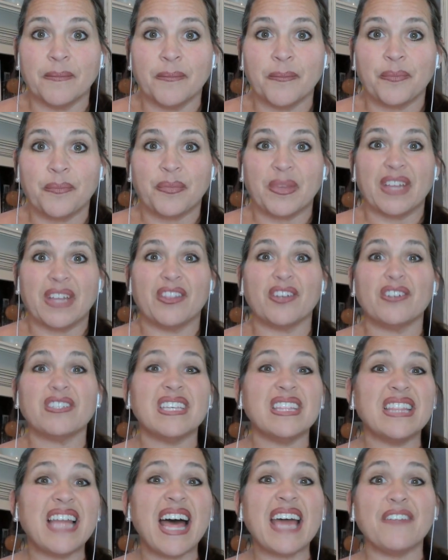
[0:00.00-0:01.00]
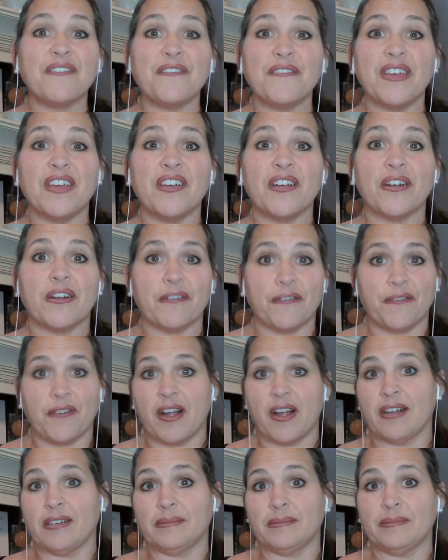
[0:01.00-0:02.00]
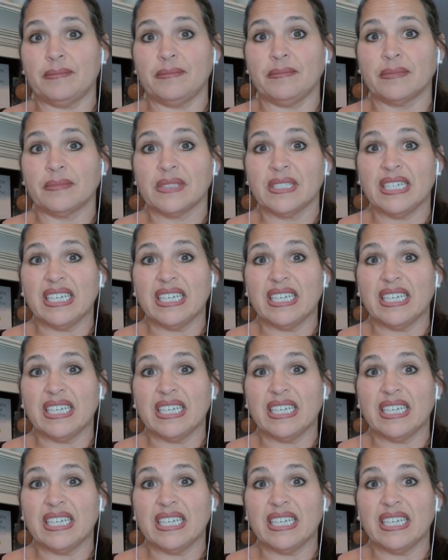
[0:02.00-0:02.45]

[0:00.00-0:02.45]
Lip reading: There's a lot of fear from